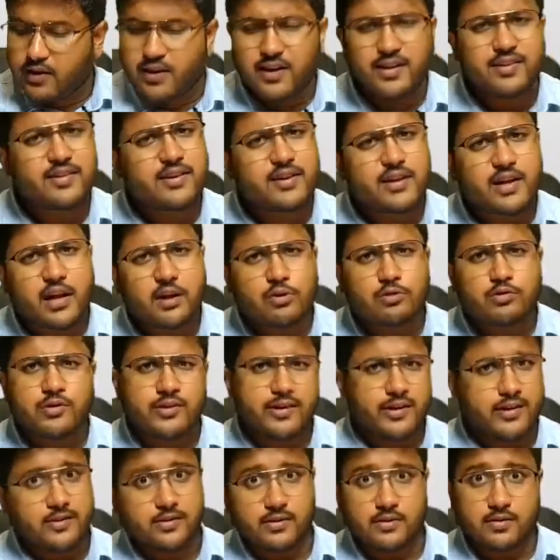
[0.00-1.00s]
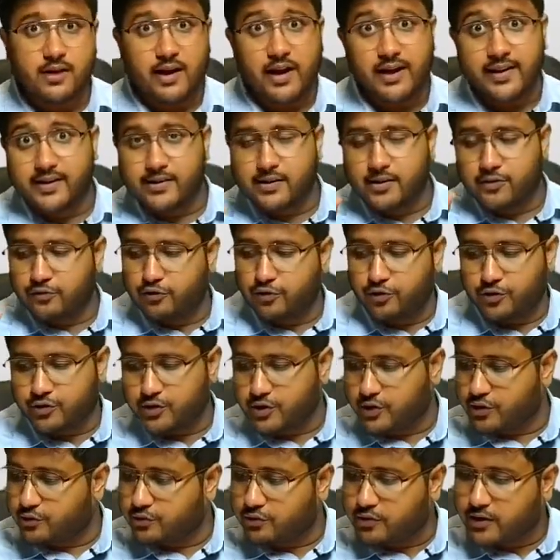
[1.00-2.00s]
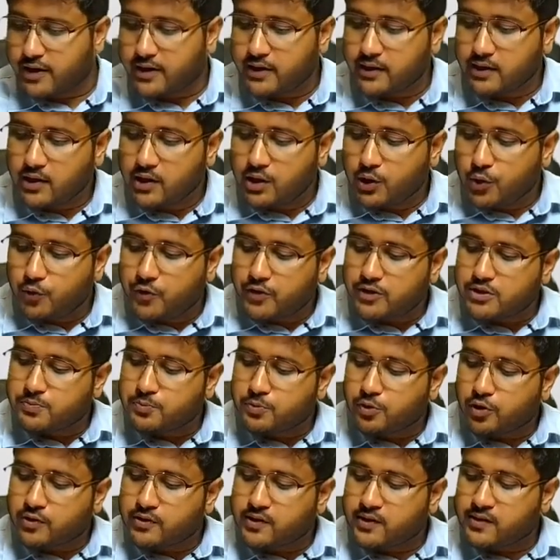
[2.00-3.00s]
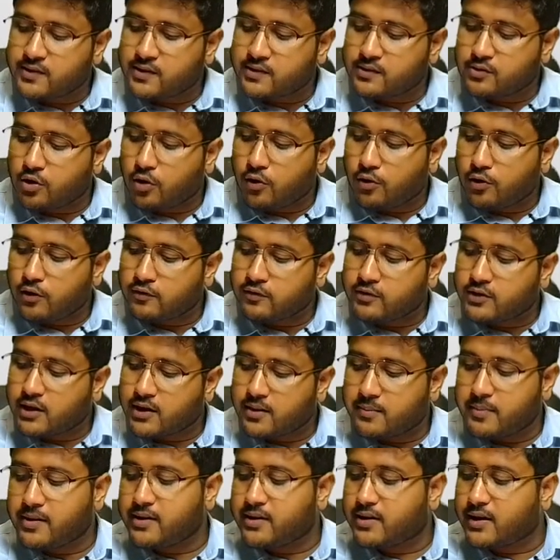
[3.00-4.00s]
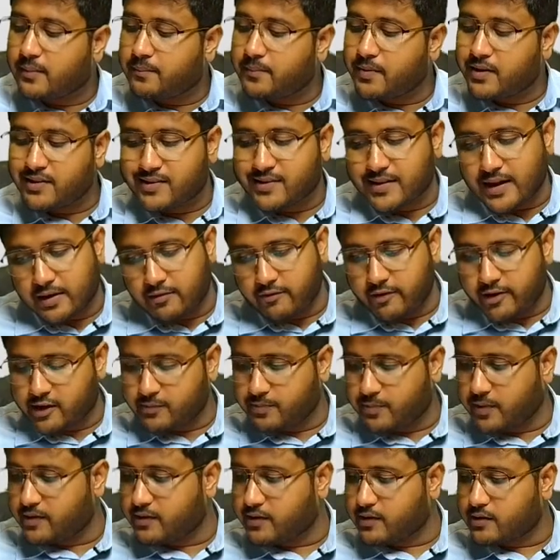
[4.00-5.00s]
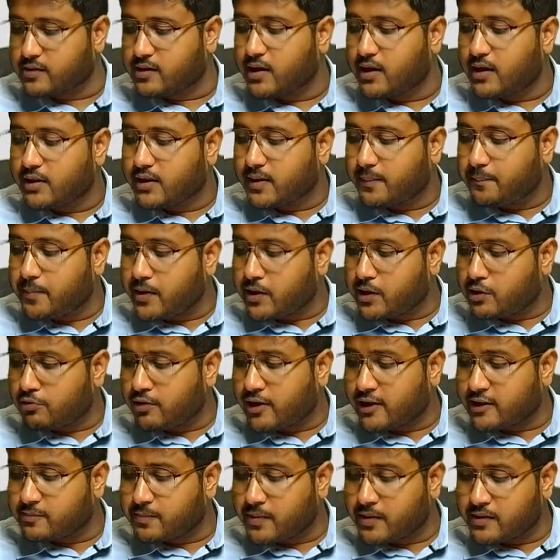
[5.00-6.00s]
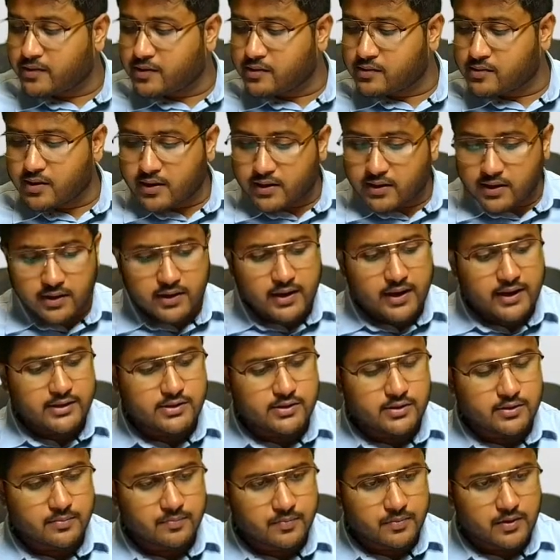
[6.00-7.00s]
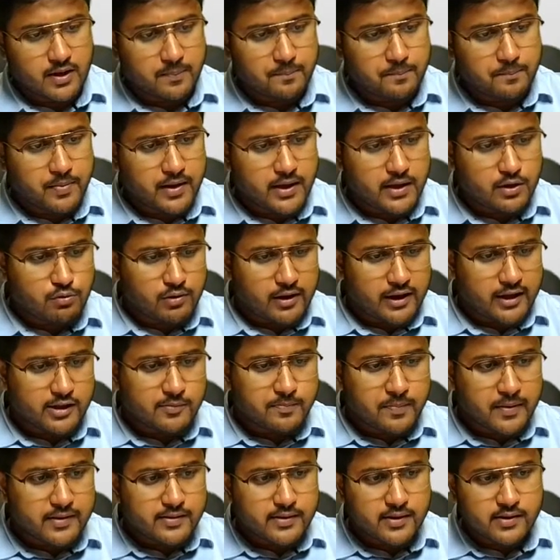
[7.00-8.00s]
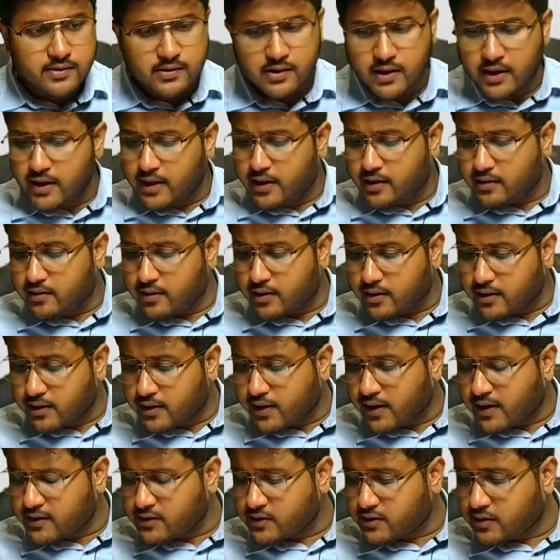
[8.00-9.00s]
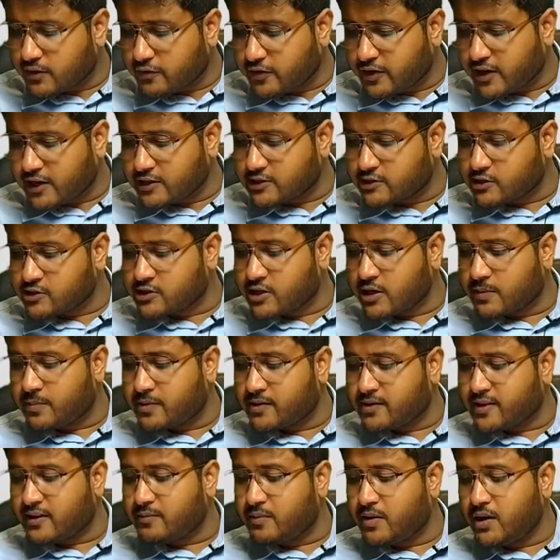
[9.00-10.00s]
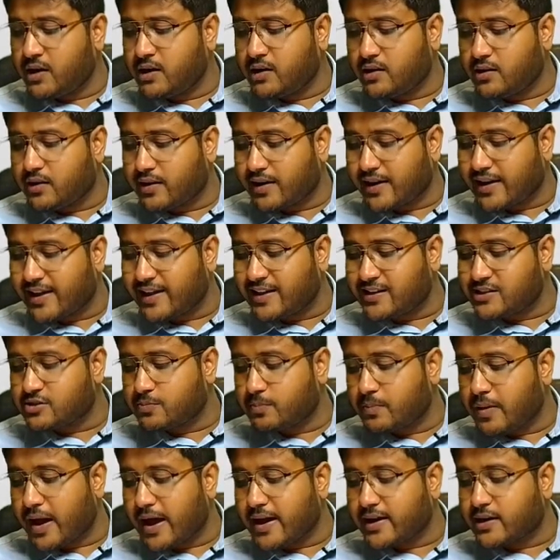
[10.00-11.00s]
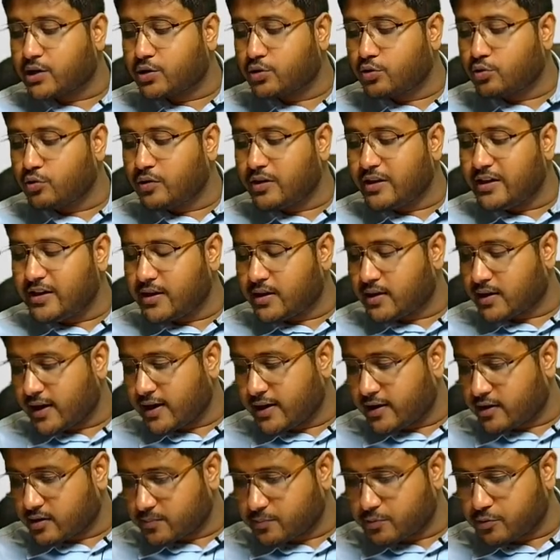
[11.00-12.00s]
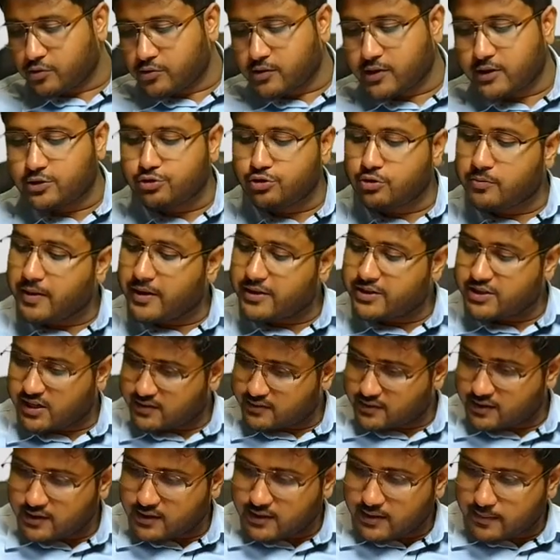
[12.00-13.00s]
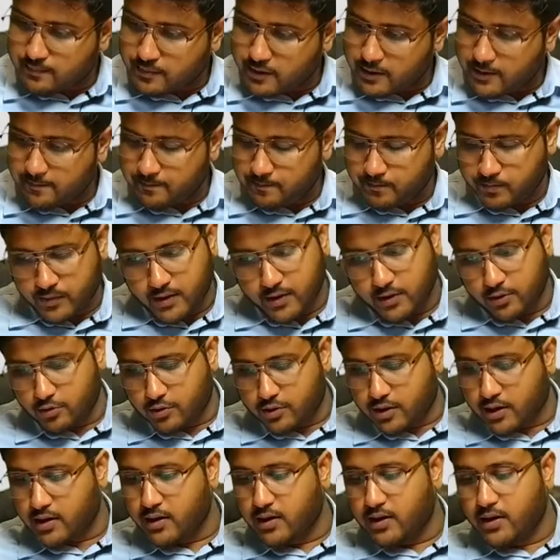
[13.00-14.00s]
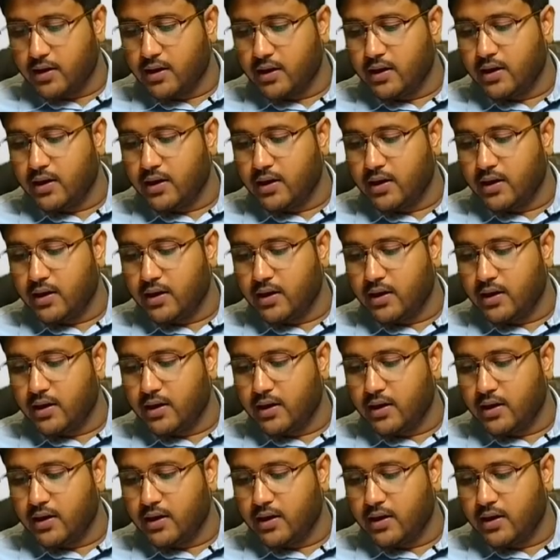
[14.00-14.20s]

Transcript: Is it allowed? Yes, sir. ISF 402, right? Which processes all of Thurman Company's salary expenses. The payroll expenses recognized. The payroll expenses recognized in the financial statements have been traced back to year-end reports issued by Jackson Company. Okay.